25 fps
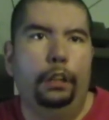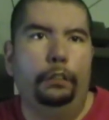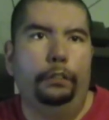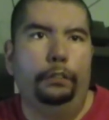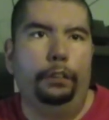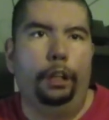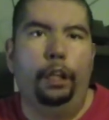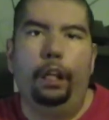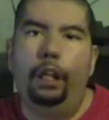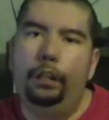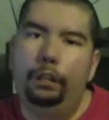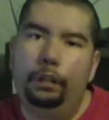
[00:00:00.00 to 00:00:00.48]

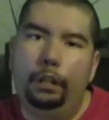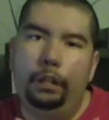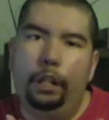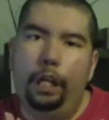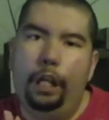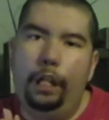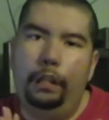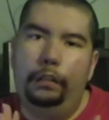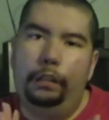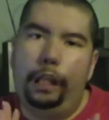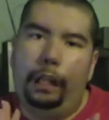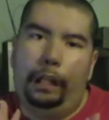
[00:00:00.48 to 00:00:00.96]
but
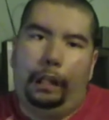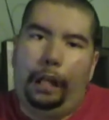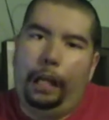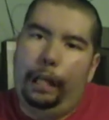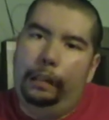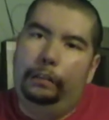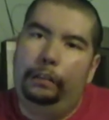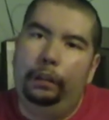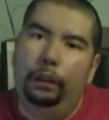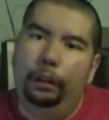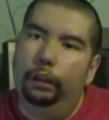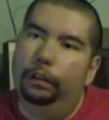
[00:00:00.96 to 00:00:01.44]
like
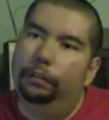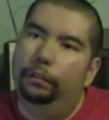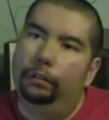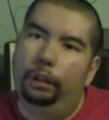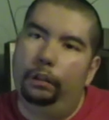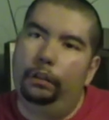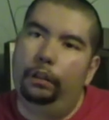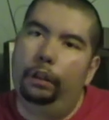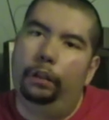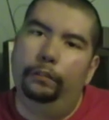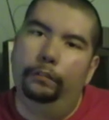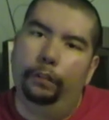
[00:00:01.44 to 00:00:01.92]
any
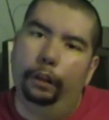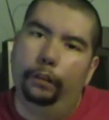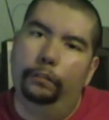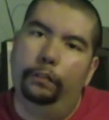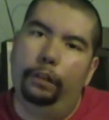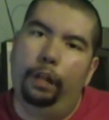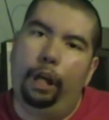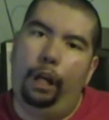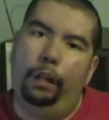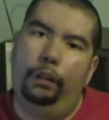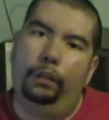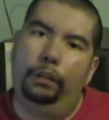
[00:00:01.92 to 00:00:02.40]
3D
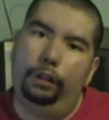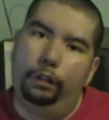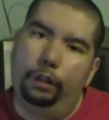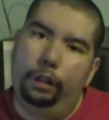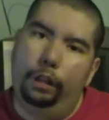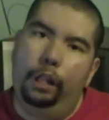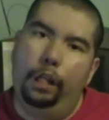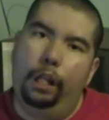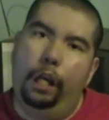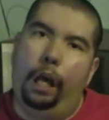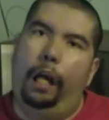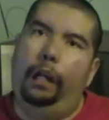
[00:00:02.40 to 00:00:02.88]
movie I
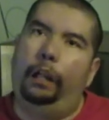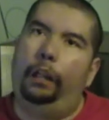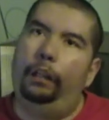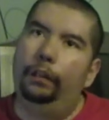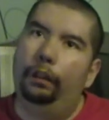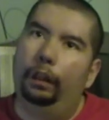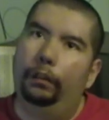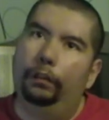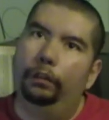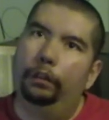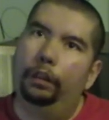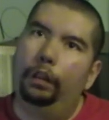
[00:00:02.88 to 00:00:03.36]
see, I
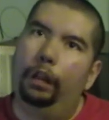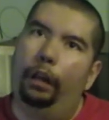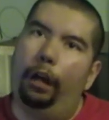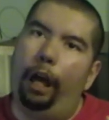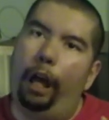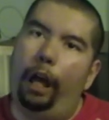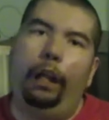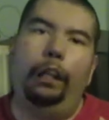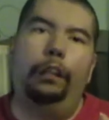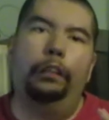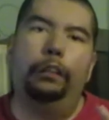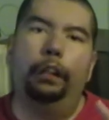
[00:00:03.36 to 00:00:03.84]
can
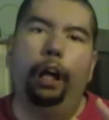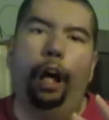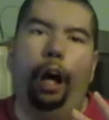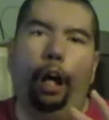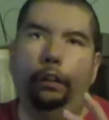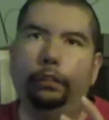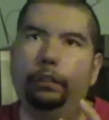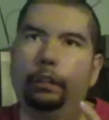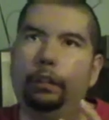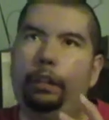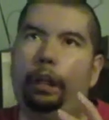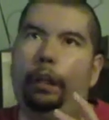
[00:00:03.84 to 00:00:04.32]

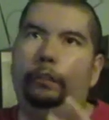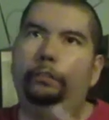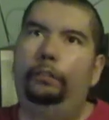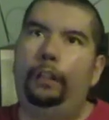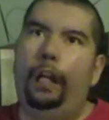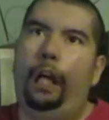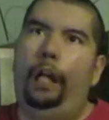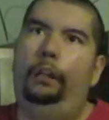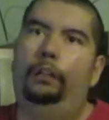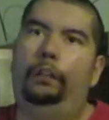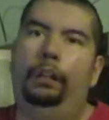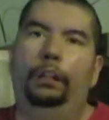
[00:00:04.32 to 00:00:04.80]
always
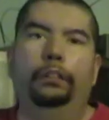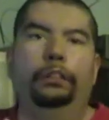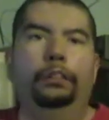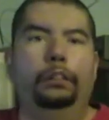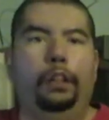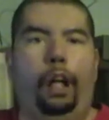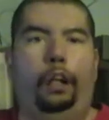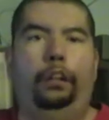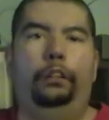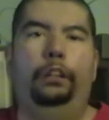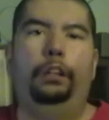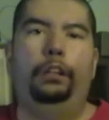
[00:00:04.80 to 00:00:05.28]
imagine
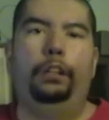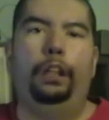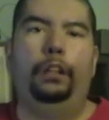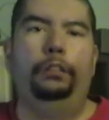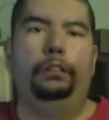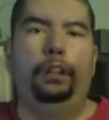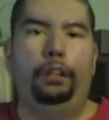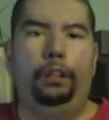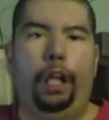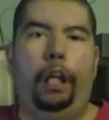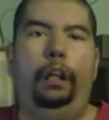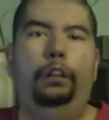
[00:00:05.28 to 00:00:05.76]
watching it
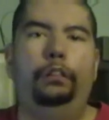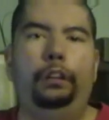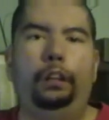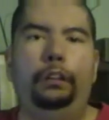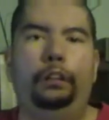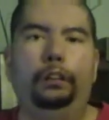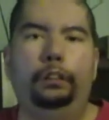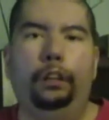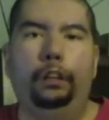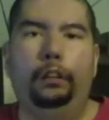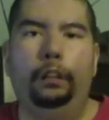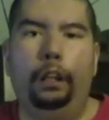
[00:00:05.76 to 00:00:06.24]
without the
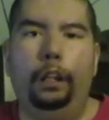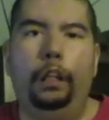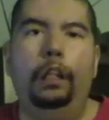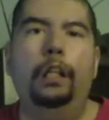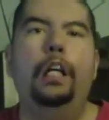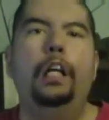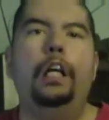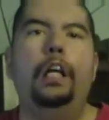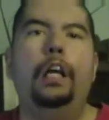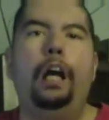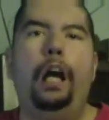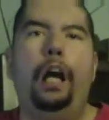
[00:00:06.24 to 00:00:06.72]
3D
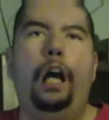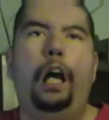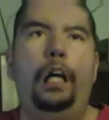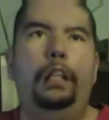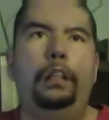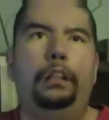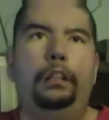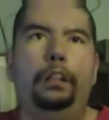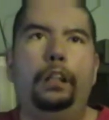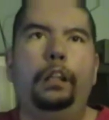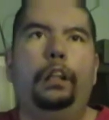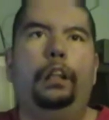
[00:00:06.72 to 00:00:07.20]

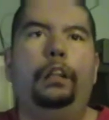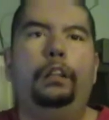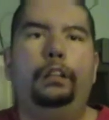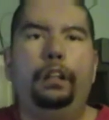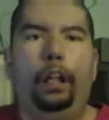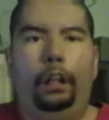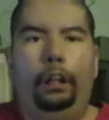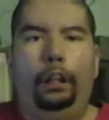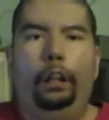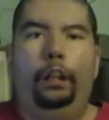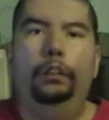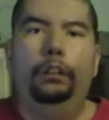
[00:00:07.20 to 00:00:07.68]
and thinking
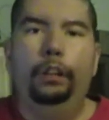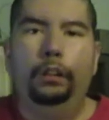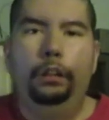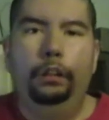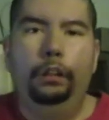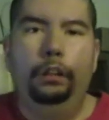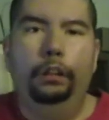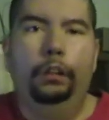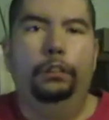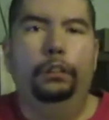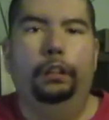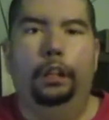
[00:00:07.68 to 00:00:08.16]
I'm gonna
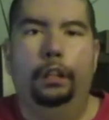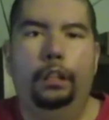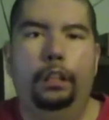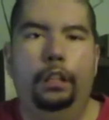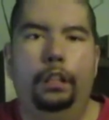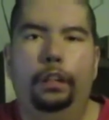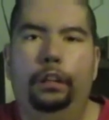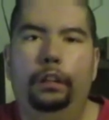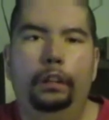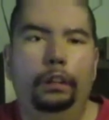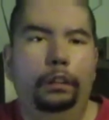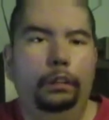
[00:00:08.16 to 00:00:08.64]
enjoy
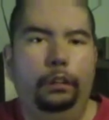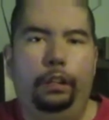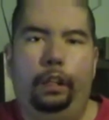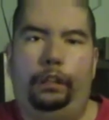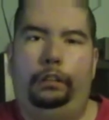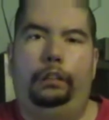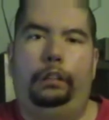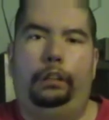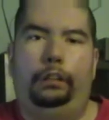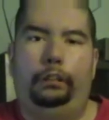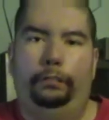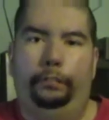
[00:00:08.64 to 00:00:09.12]
it
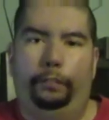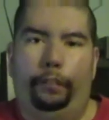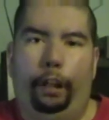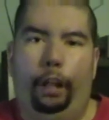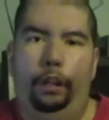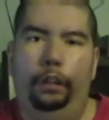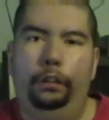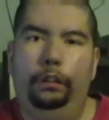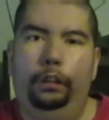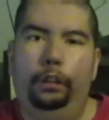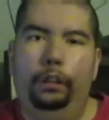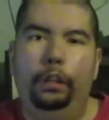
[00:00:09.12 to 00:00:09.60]
just as
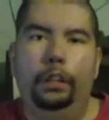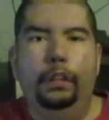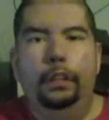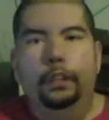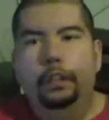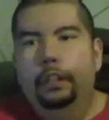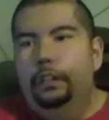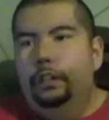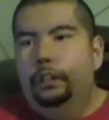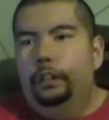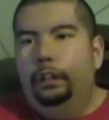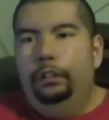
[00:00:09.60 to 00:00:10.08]
much.
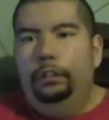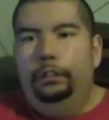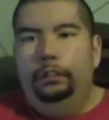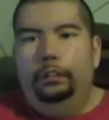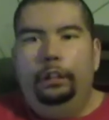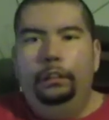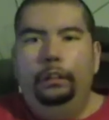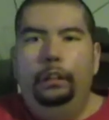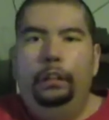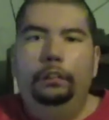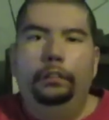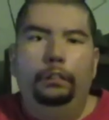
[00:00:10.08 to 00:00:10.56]
So
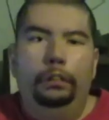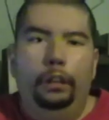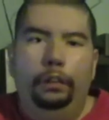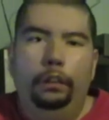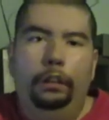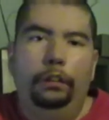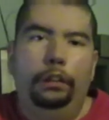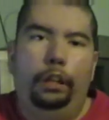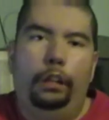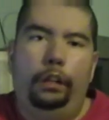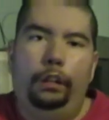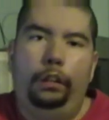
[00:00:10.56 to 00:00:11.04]
3D
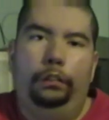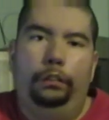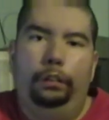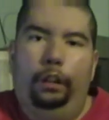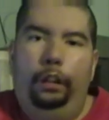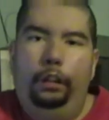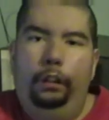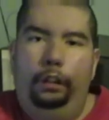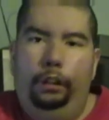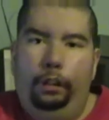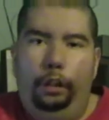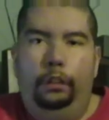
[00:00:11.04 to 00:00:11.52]
really doesn't
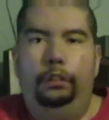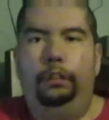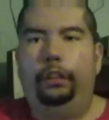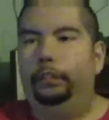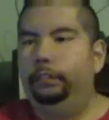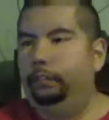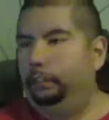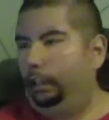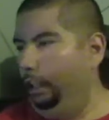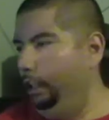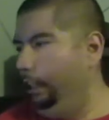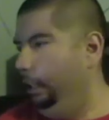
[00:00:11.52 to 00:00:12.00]
mean shit
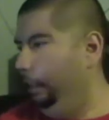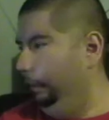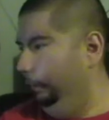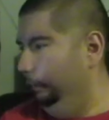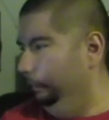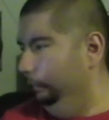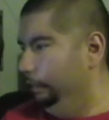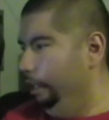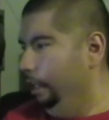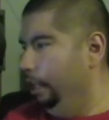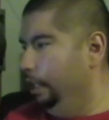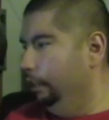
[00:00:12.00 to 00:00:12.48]
to me.
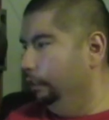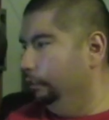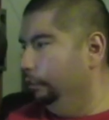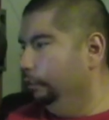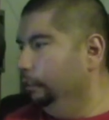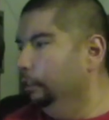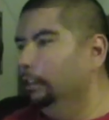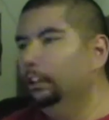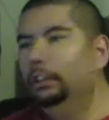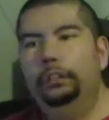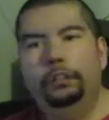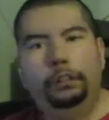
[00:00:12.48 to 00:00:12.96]

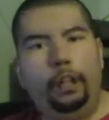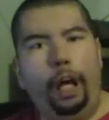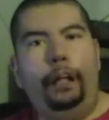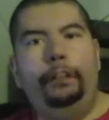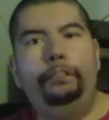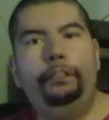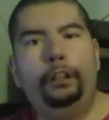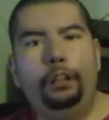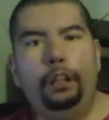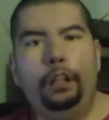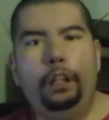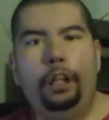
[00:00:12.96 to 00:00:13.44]

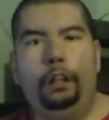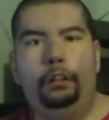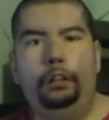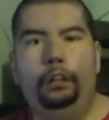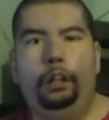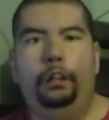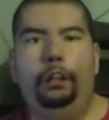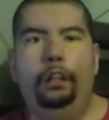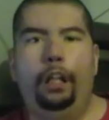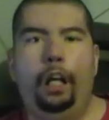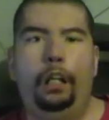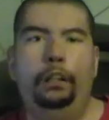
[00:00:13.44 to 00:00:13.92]
Gravity, on
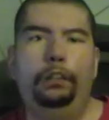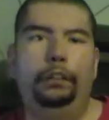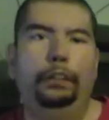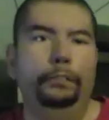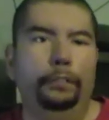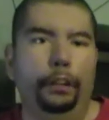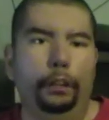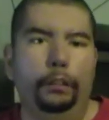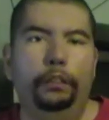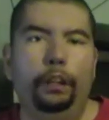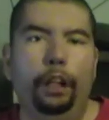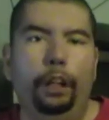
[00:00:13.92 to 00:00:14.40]
the other hand, the
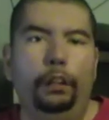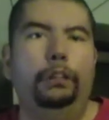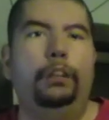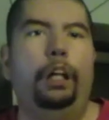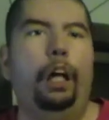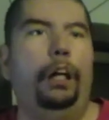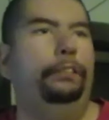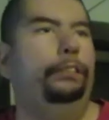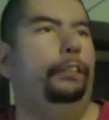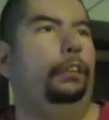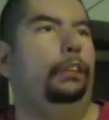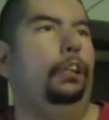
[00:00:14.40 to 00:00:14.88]
movie
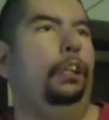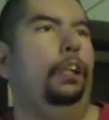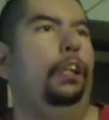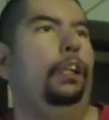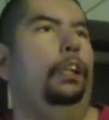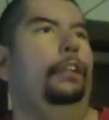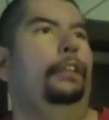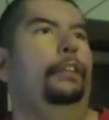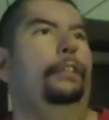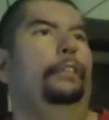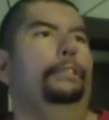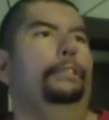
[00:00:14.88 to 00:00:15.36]
Gravity.